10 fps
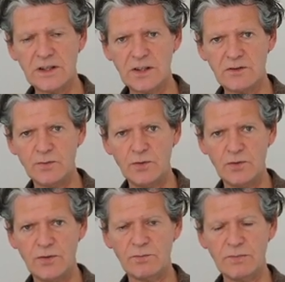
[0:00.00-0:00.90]
I've got
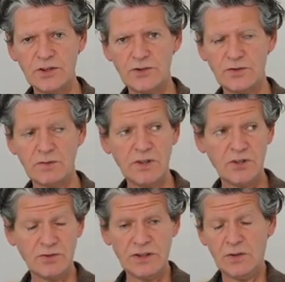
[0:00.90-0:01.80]
both on my shrine. My
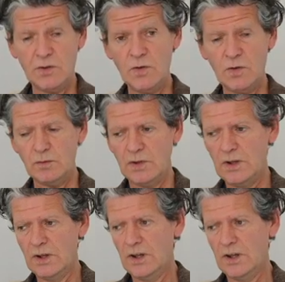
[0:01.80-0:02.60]
shrine at home,